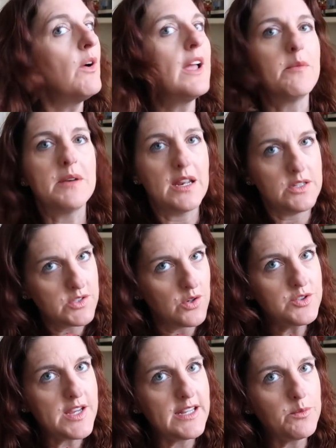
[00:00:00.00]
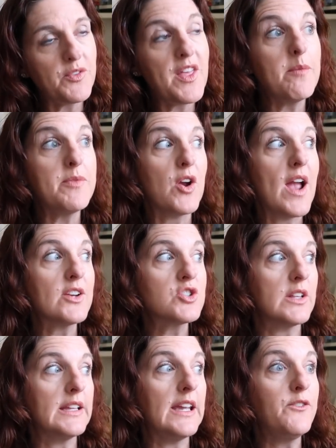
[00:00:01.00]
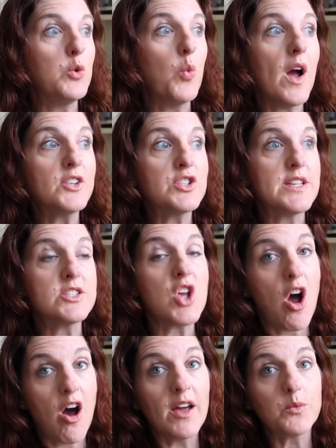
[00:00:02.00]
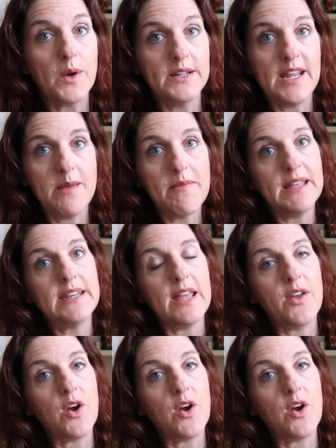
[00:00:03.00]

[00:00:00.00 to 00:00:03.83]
I am not associated with them. They're actually, if you watch this on Runday Monday,